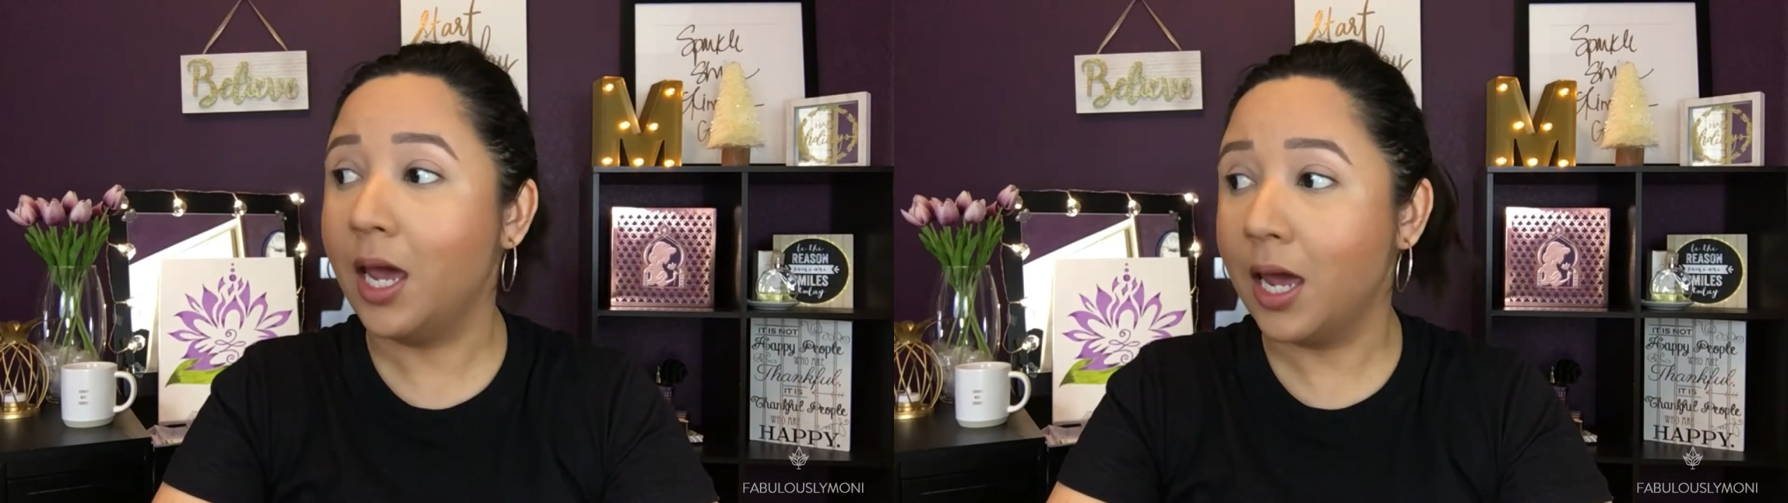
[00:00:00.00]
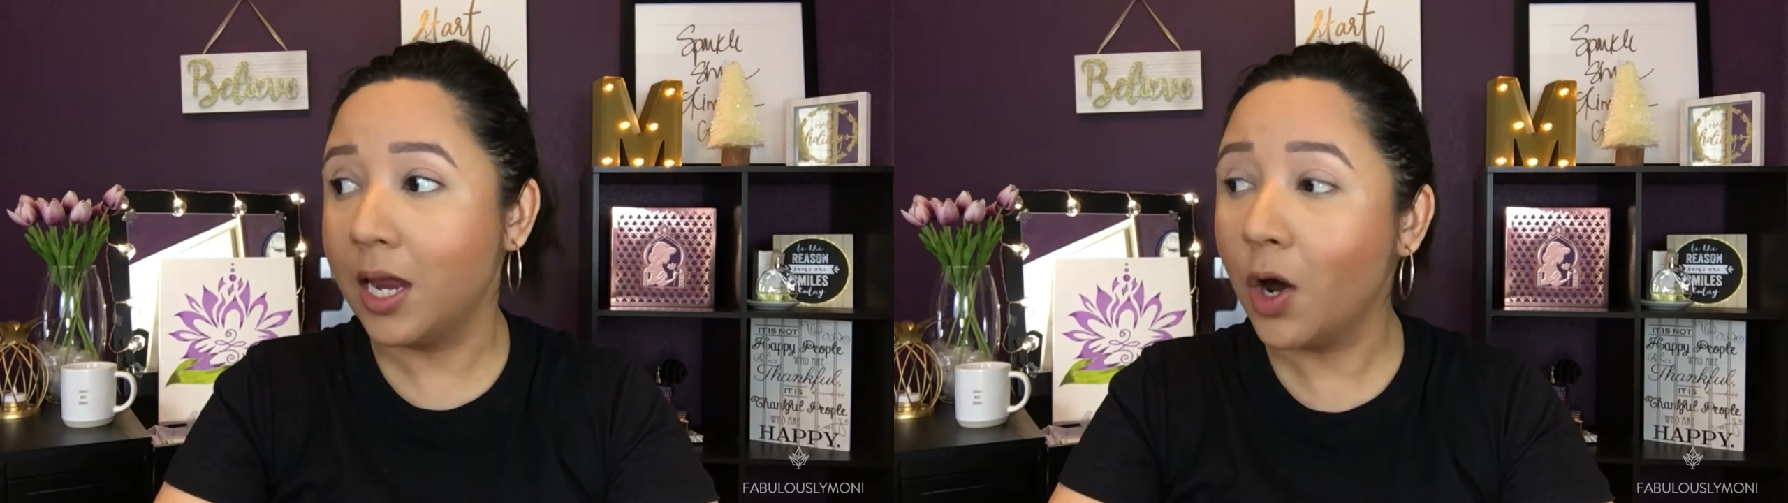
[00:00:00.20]

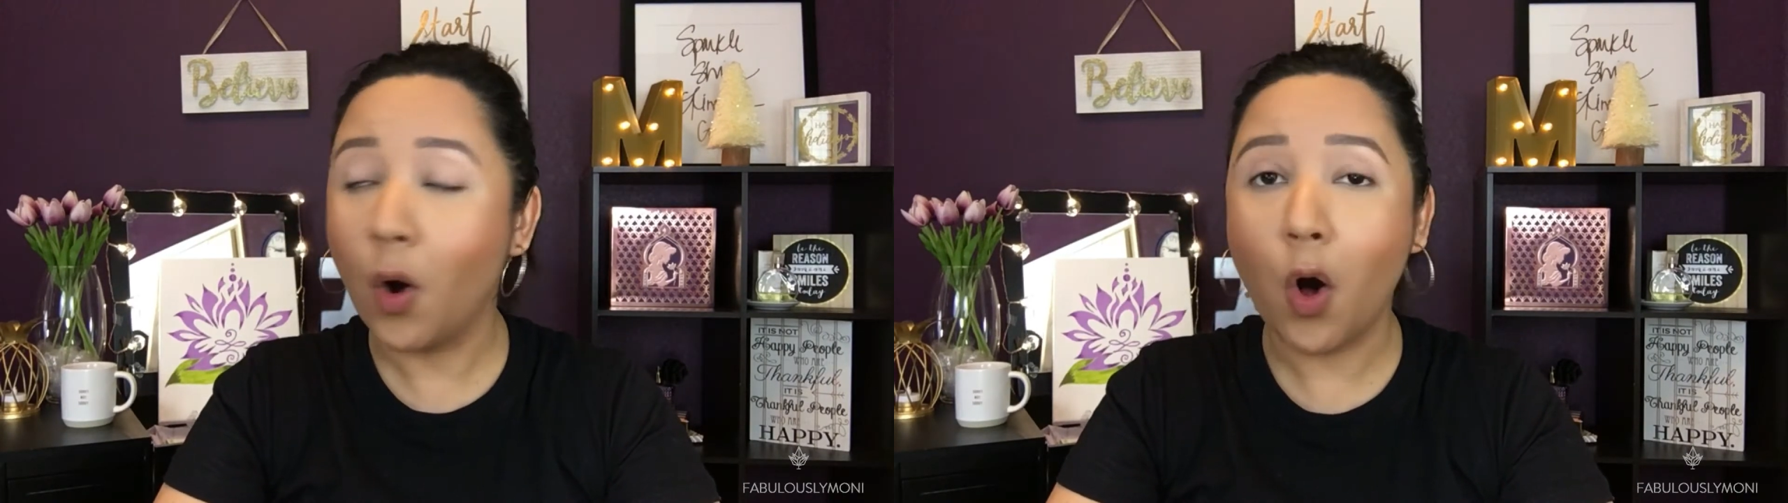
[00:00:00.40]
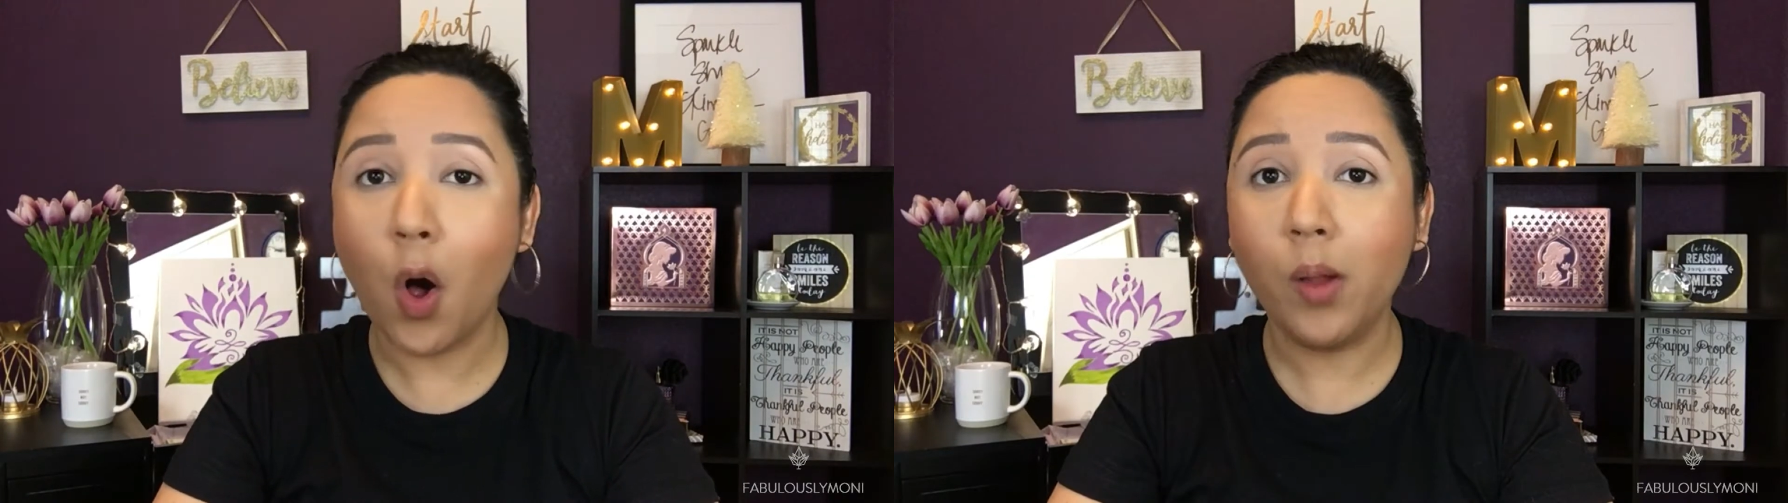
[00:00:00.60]
and
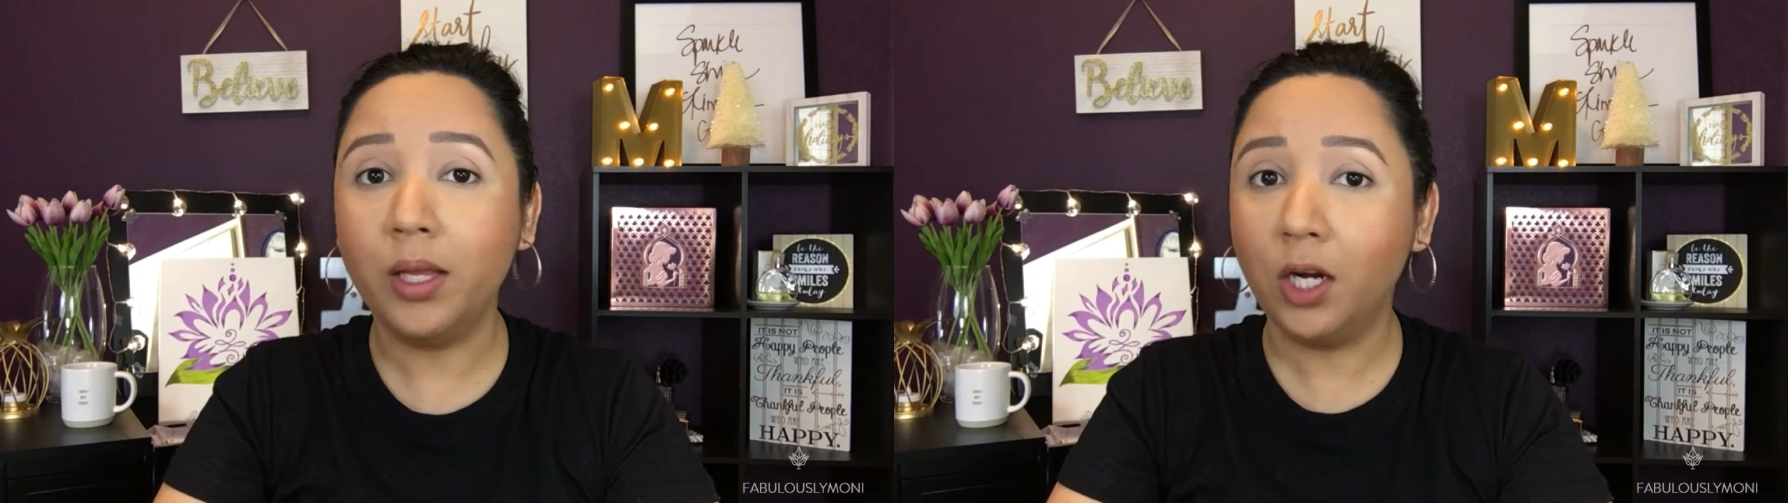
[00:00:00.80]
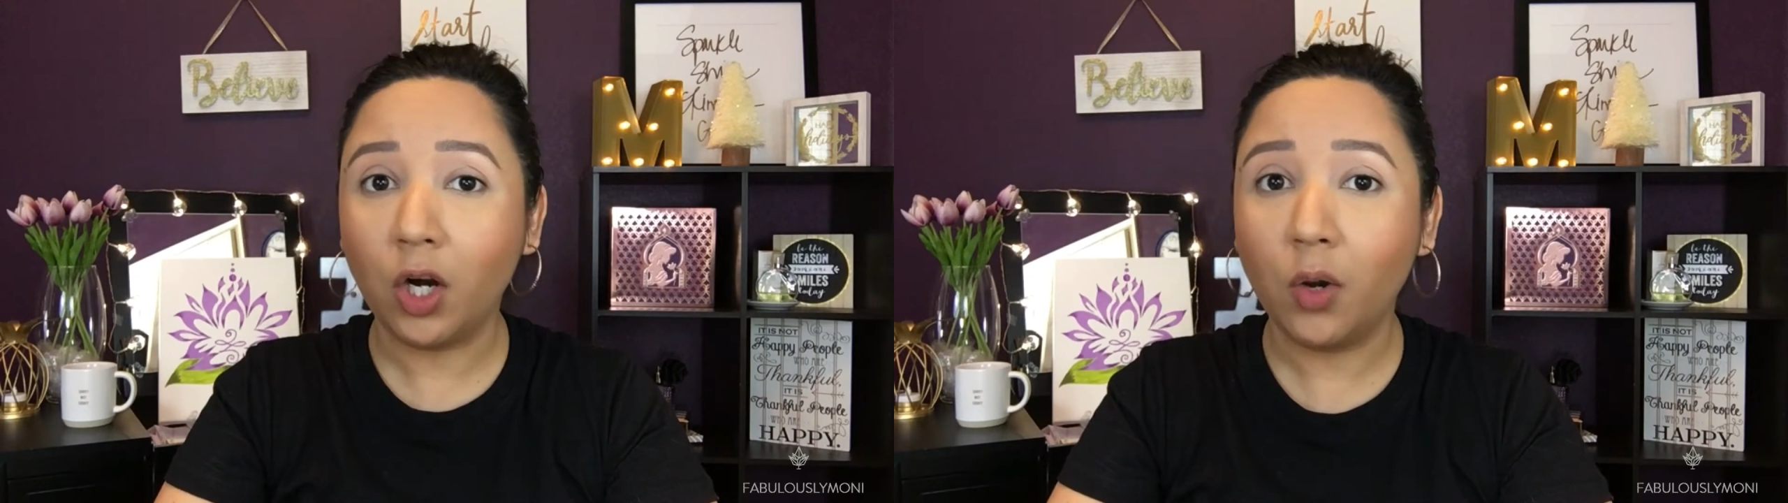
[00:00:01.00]
all
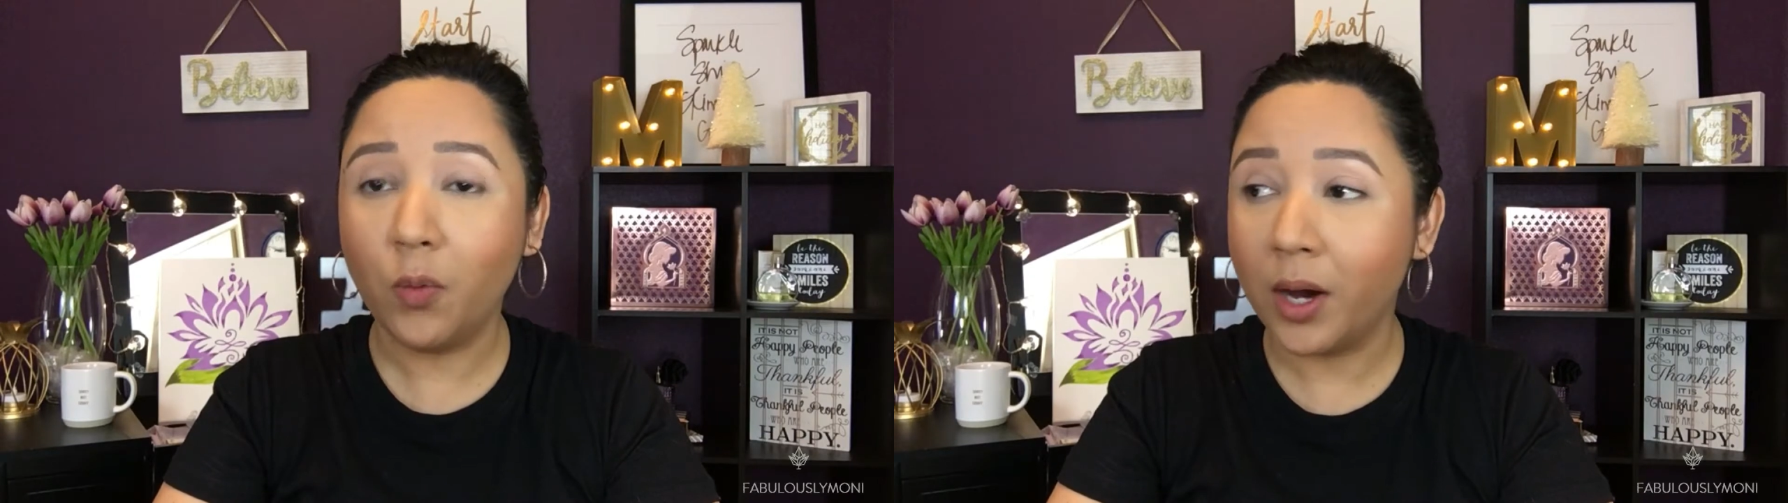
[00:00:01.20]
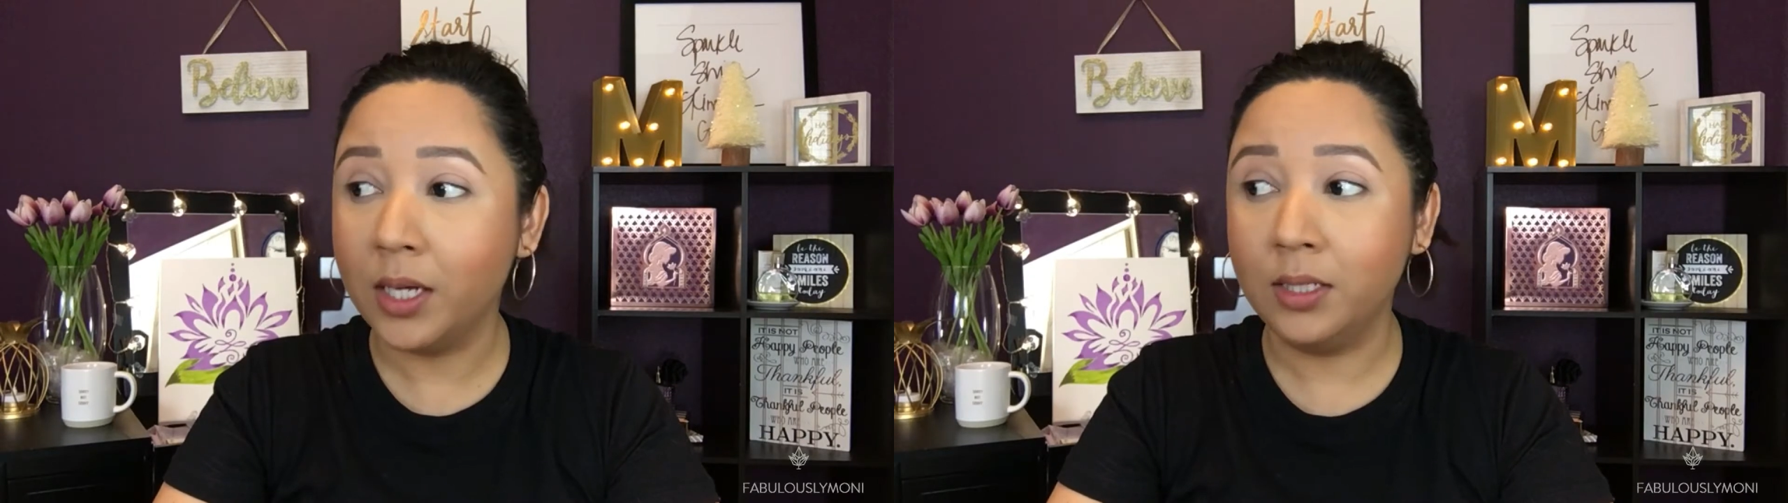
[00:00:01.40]
the girl
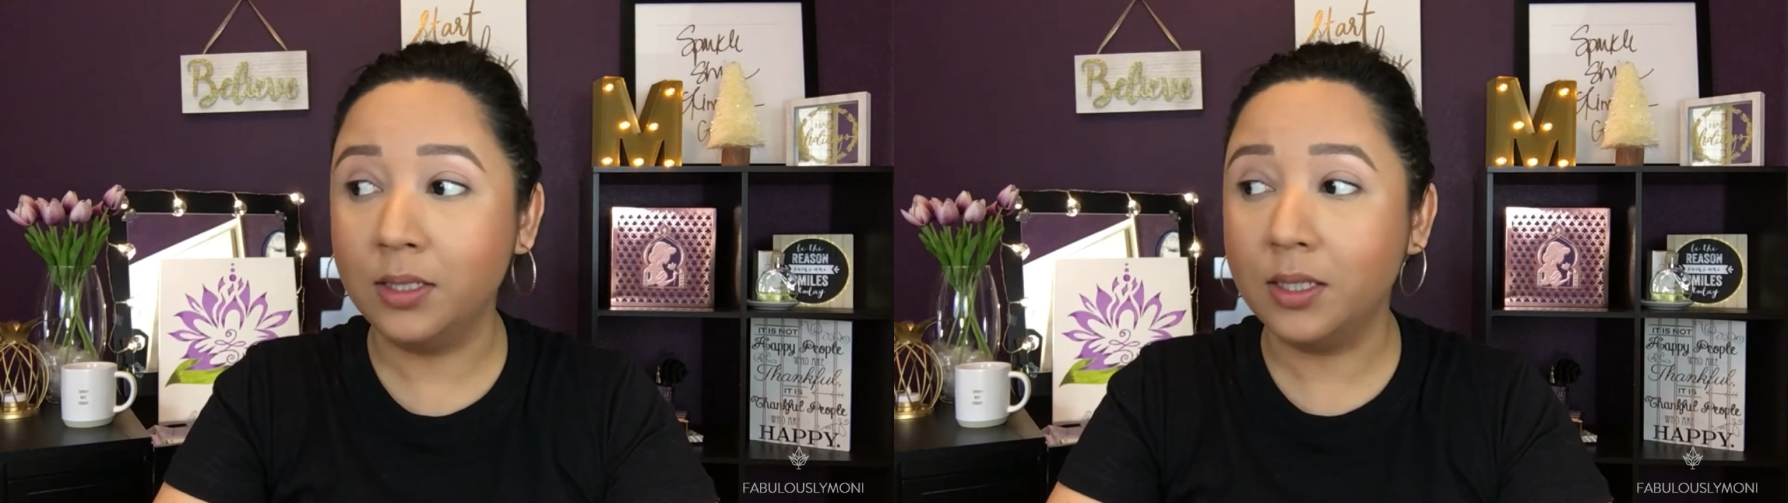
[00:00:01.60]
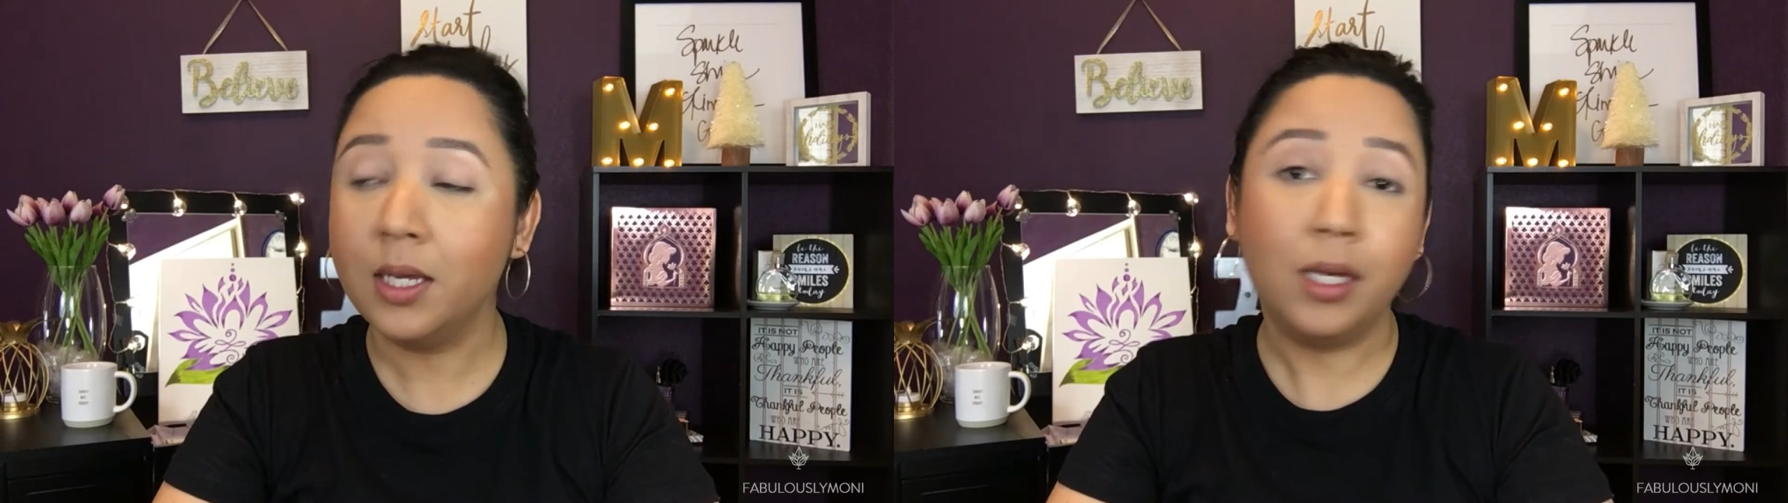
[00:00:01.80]
wants,